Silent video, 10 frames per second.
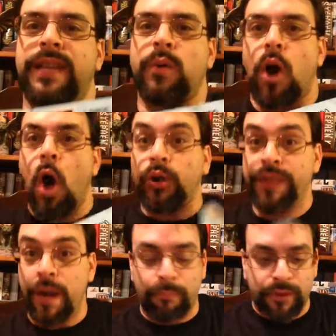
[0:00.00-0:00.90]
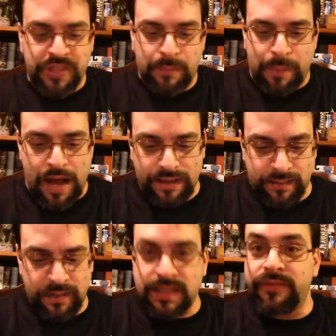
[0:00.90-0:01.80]
They were all numbered spots.
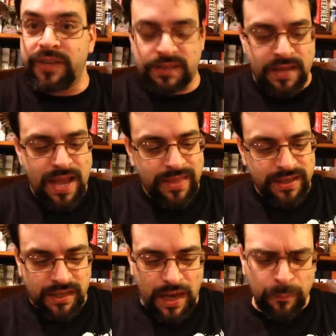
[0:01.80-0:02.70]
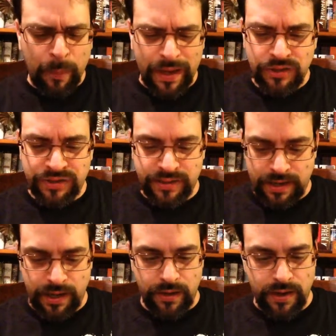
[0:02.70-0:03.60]
Let me see if there's a couple pages in
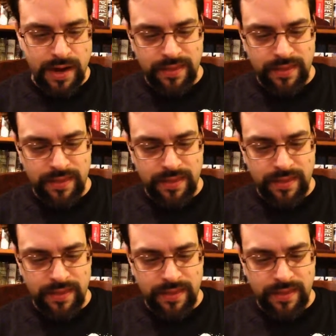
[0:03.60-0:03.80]
here